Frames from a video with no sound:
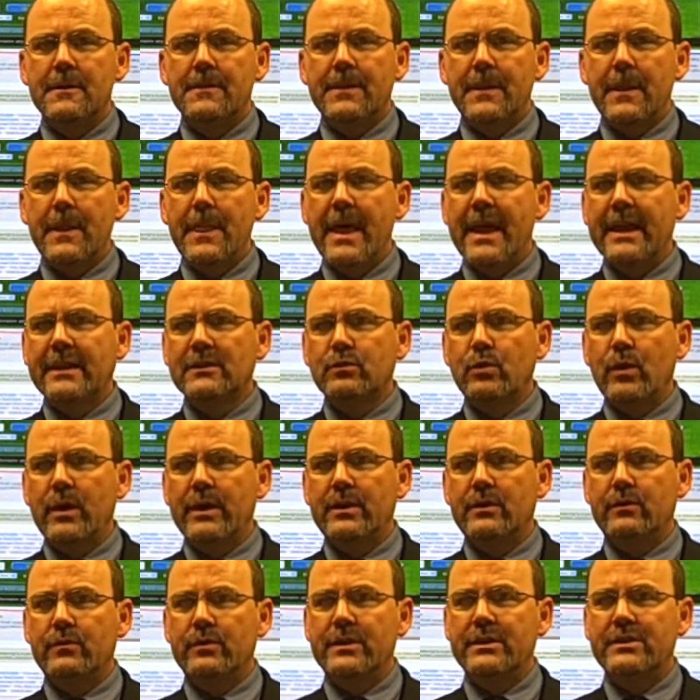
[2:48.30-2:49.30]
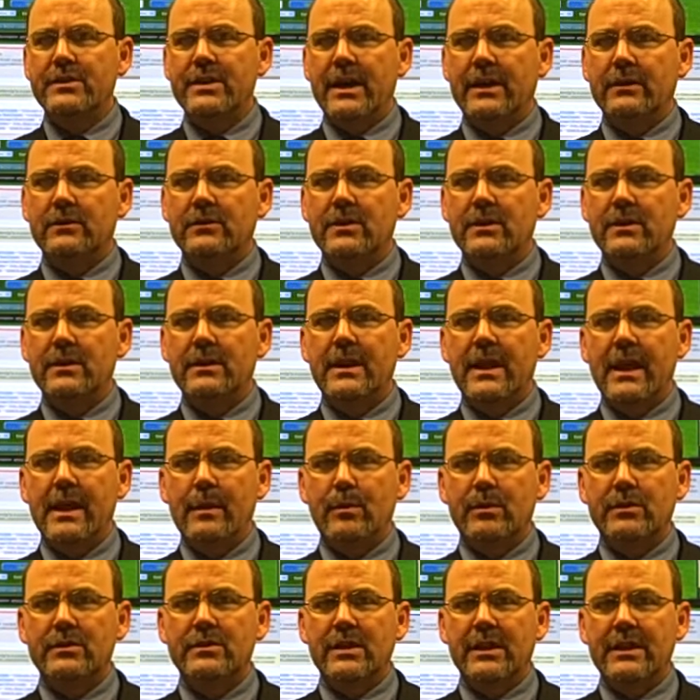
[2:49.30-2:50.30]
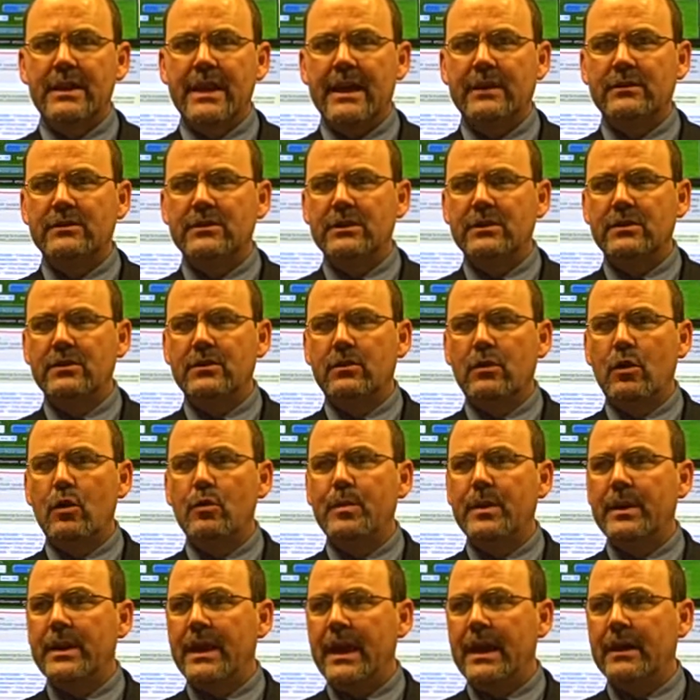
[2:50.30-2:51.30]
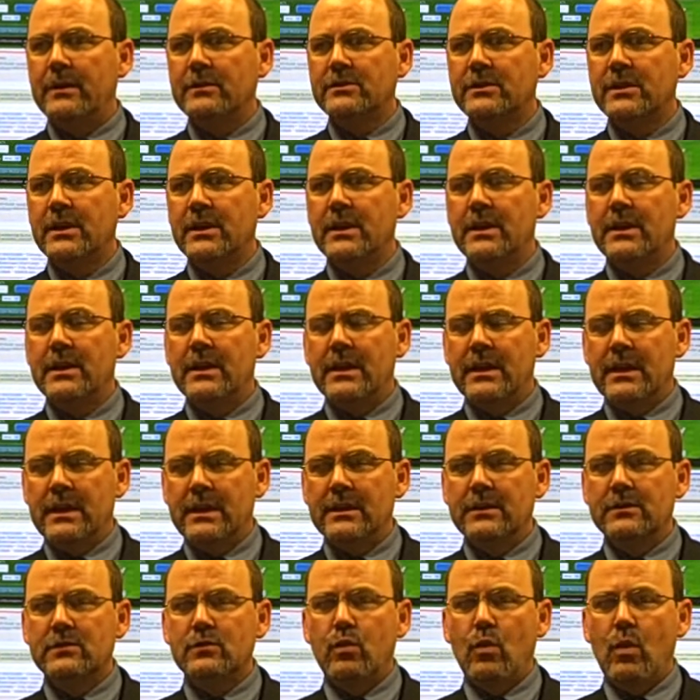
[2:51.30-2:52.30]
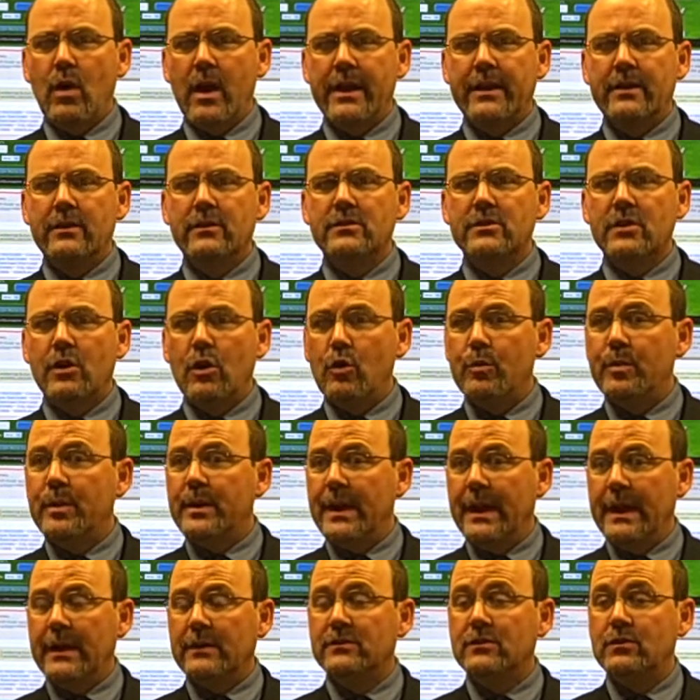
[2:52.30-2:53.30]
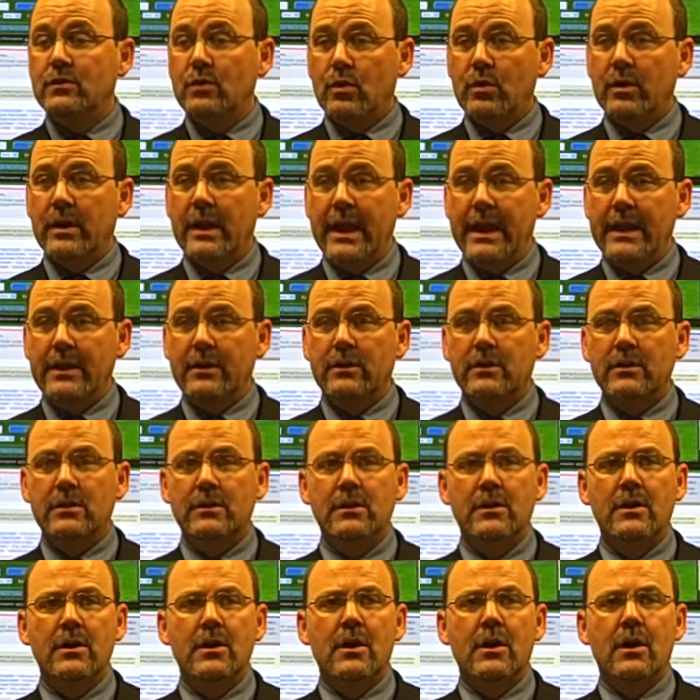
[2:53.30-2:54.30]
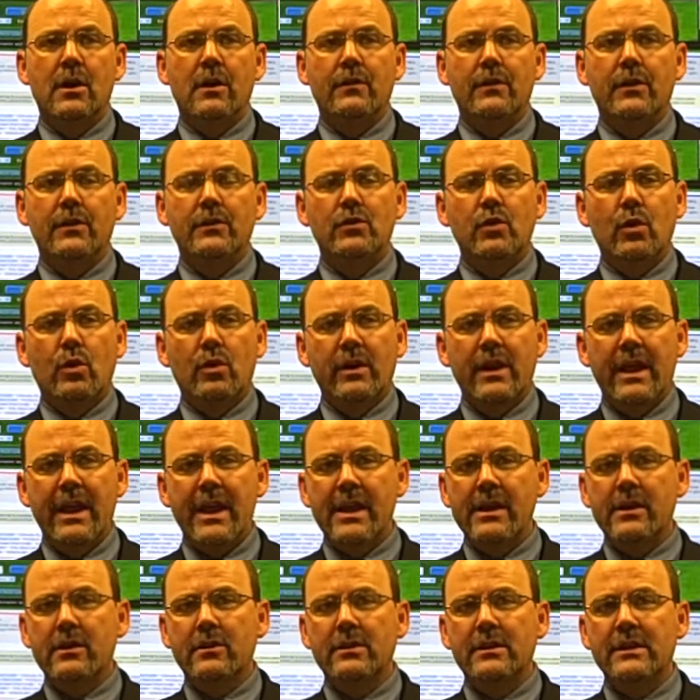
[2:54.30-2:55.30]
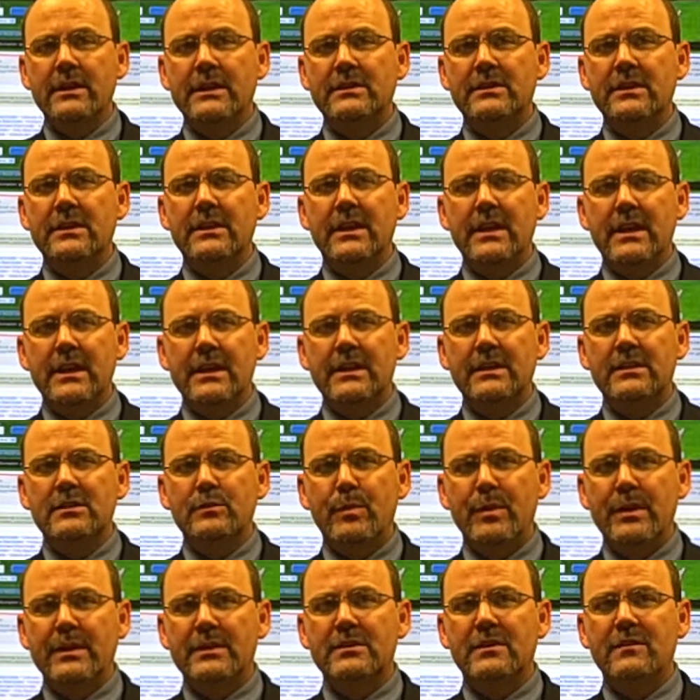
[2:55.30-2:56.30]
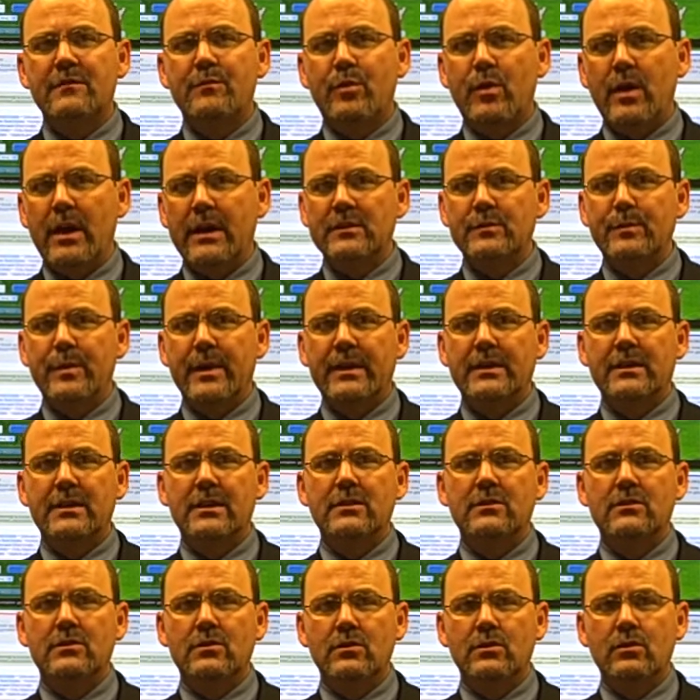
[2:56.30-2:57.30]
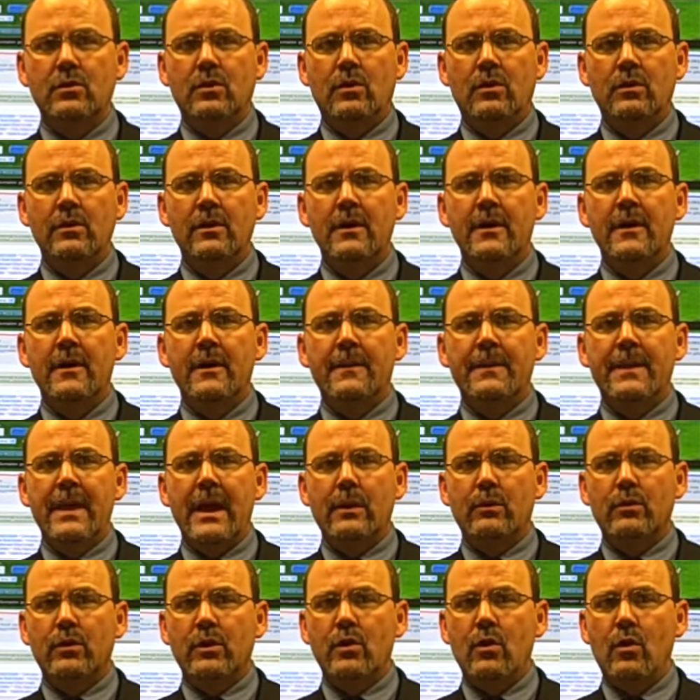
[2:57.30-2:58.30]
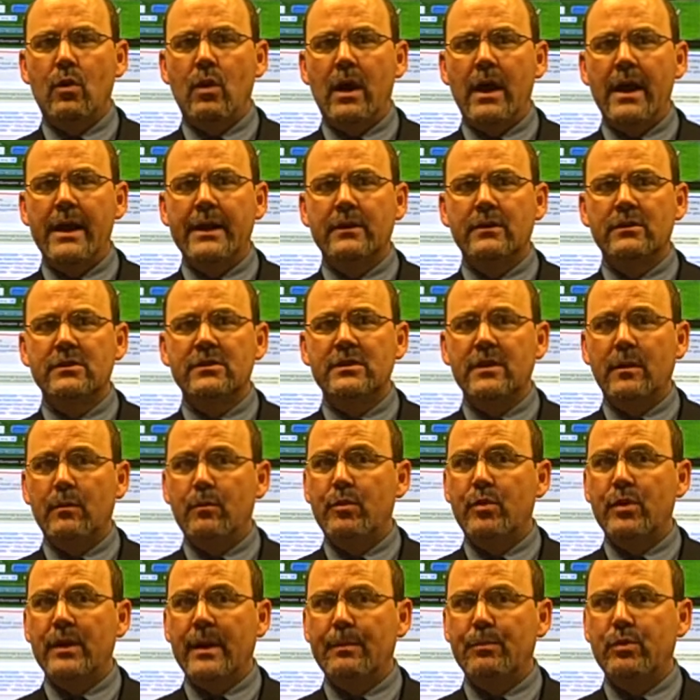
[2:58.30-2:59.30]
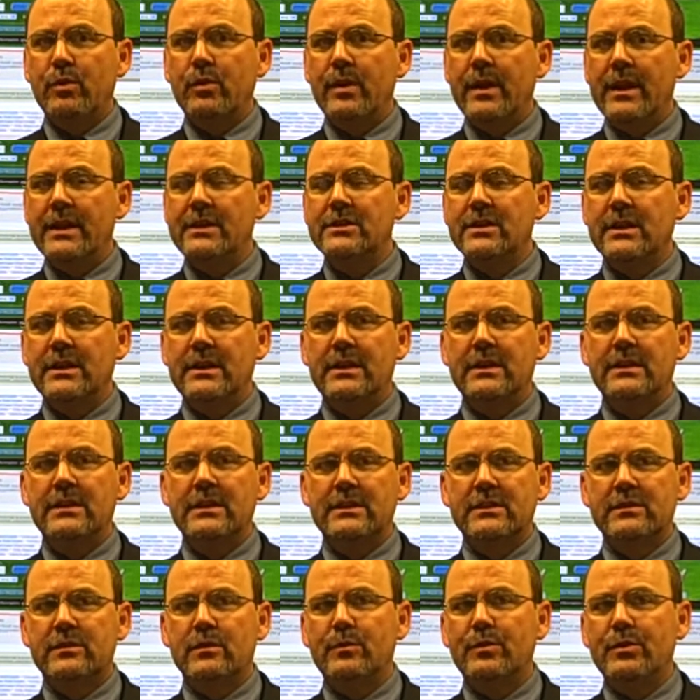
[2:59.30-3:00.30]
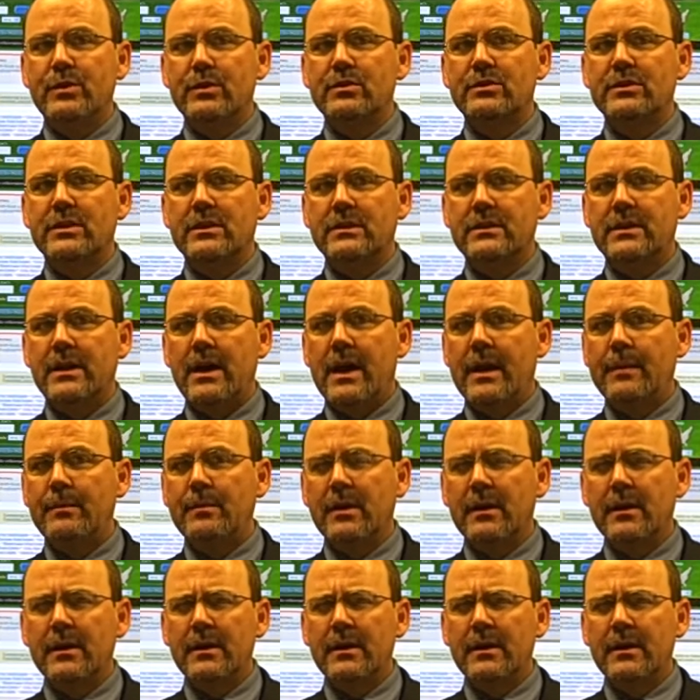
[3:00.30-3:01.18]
The next way to reach out to the neighbors announcing your open house is Weichert's Open House Door Hanger. The door hanger is an inexpensive prospecting tool that requires some preparation and distribution time.